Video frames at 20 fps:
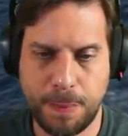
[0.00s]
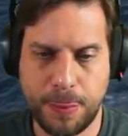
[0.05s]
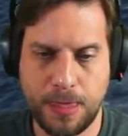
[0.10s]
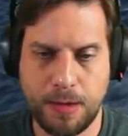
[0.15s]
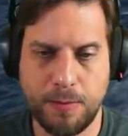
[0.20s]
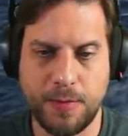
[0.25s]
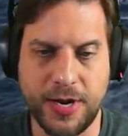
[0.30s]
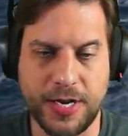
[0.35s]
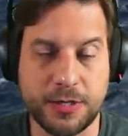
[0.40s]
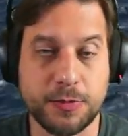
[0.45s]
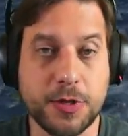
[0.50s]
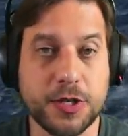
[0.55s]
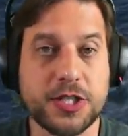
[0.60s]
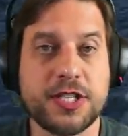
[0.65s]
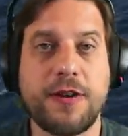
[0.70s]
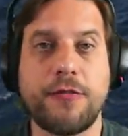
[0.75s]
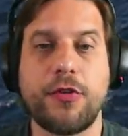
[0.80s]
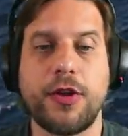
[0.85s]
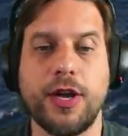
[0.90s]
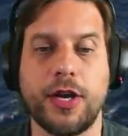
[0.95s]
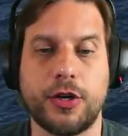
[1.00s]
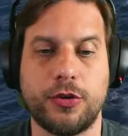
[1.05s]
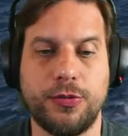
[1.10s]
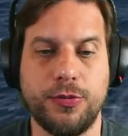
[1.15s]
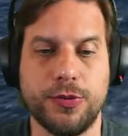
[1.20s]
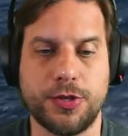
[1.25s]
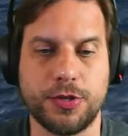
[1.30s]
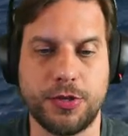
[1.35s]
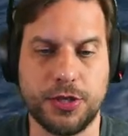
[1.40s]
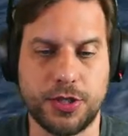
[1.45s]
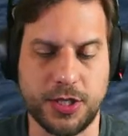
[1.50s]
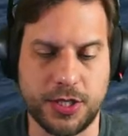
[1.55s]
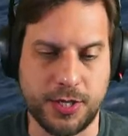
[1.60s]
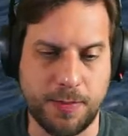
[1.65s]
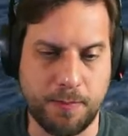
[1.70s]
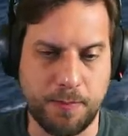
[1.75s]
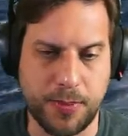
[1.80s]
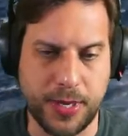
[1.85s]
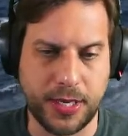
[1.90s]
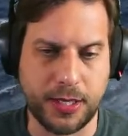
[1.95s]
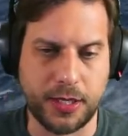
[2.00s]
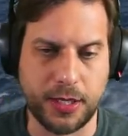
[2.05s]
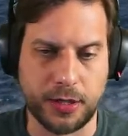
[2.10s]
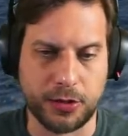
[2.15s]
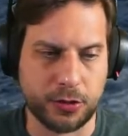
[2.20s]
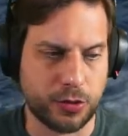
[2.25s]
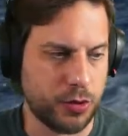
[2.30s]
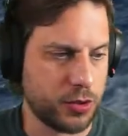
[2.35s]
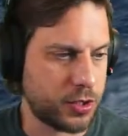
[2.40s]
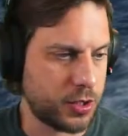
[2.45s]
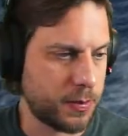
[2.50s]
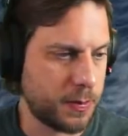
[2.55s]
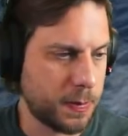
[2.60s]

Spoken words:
But it's most definitely a cruiser. It's just a big gun cruiser.